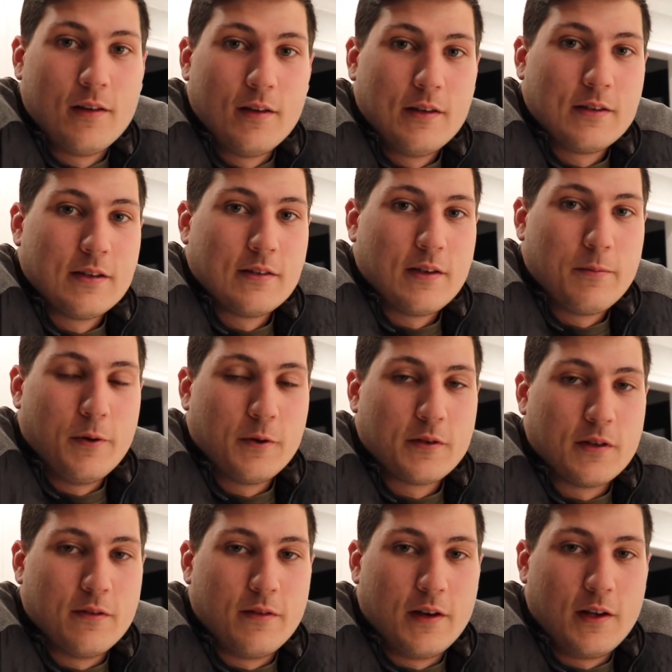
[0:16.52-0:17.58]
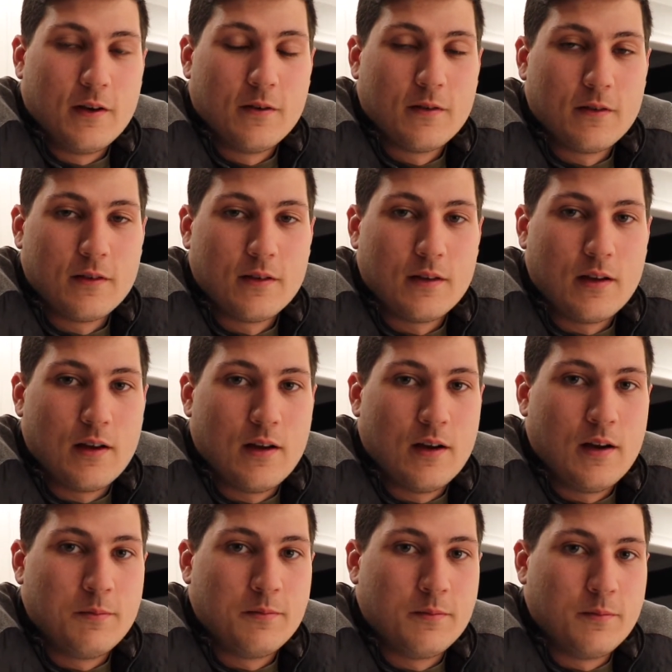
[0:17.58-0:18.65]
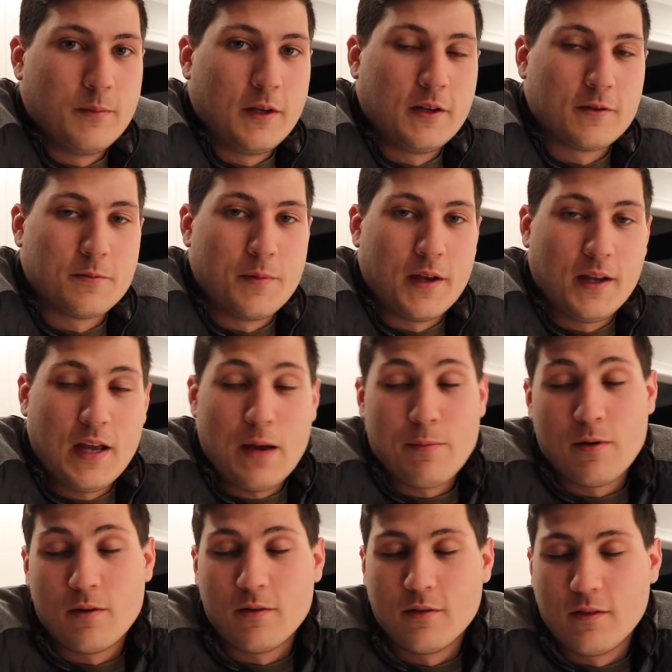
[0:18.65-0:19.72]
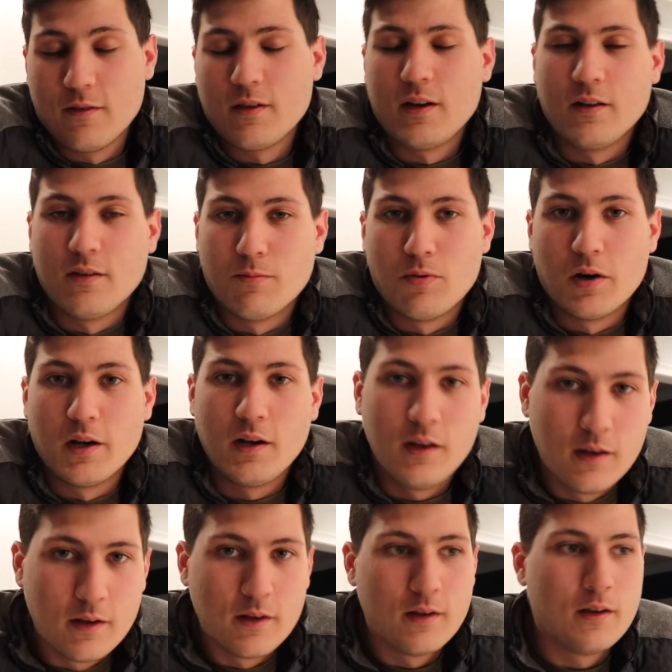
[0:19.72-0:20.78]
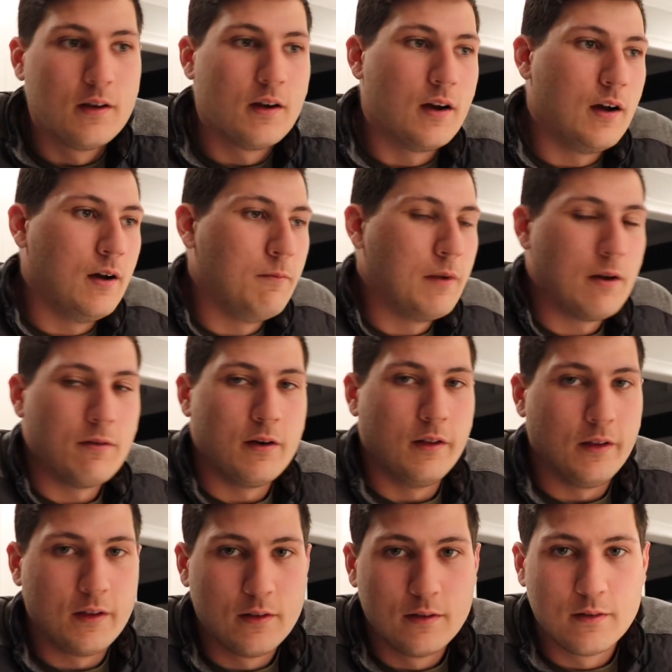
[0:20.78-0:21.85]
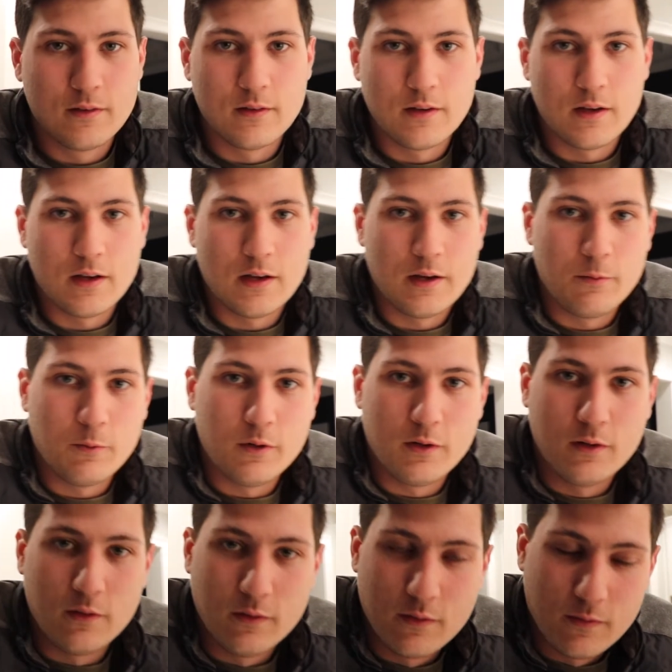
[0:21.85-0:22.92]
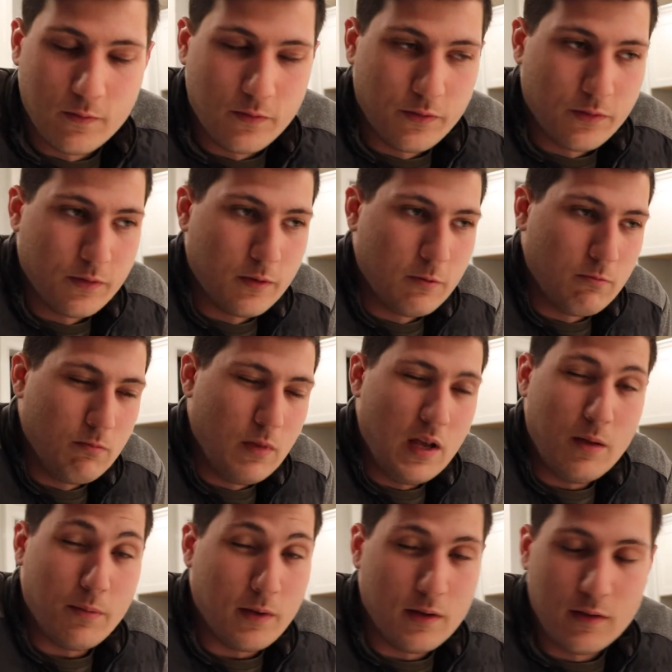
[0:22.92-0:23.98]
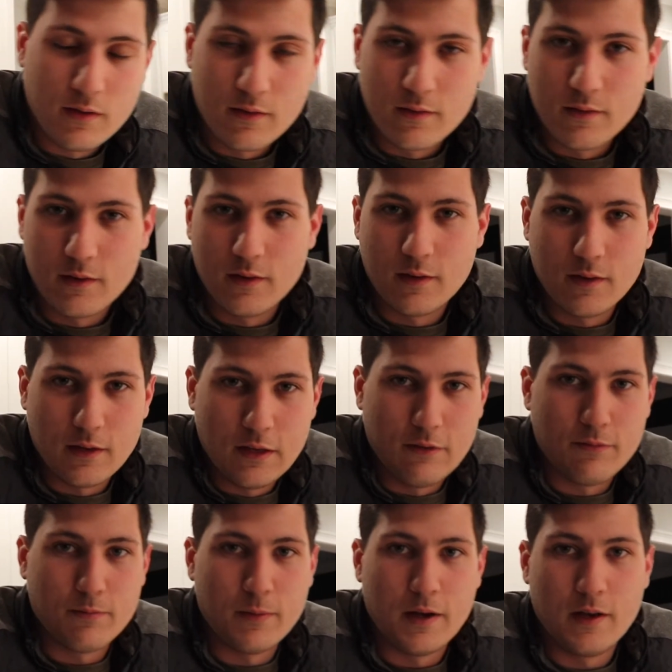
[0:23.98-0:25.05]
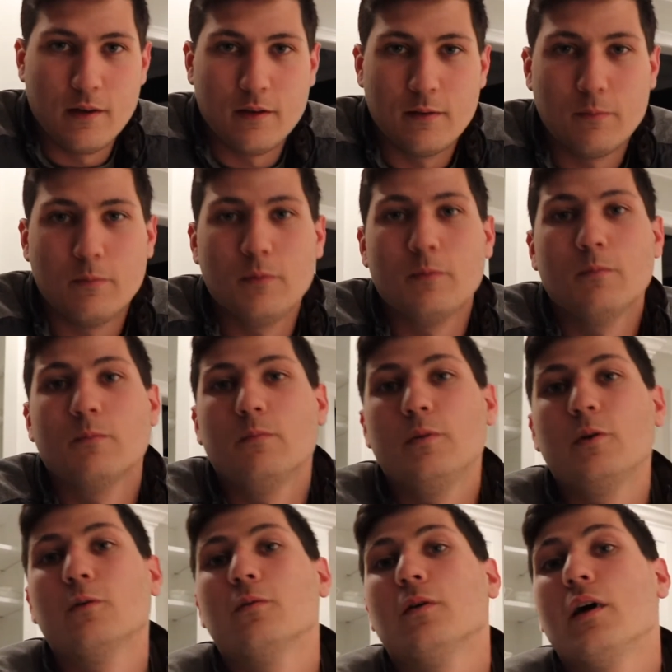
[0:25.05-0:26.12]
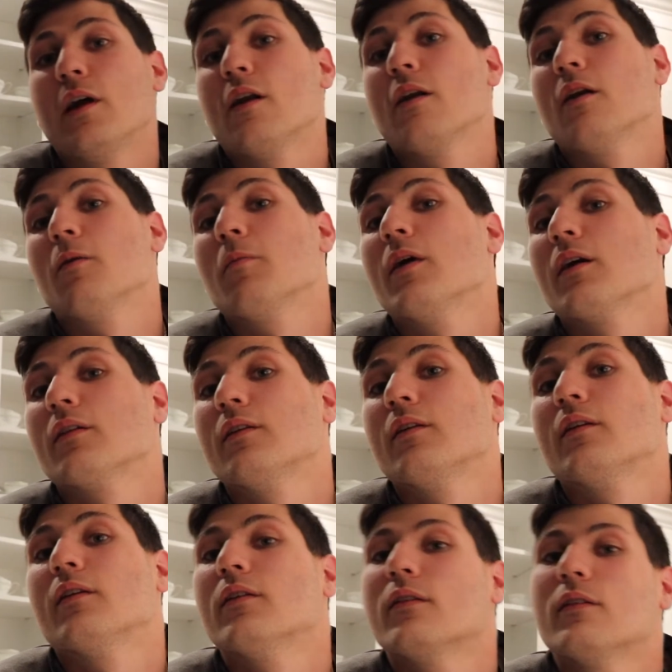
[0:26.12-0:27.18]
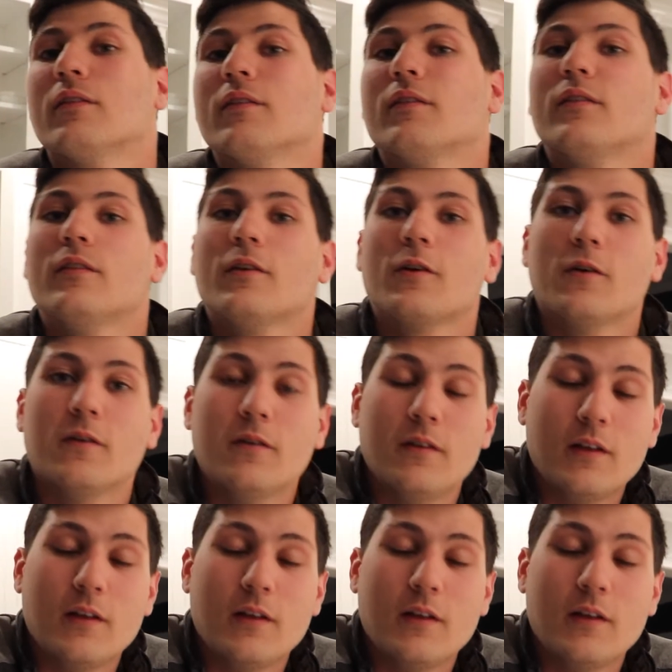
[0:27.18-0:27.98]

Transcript: since I posted a video because my camera decided to break. Not really. I will maybe, if my beautiful editor back there, Nicole,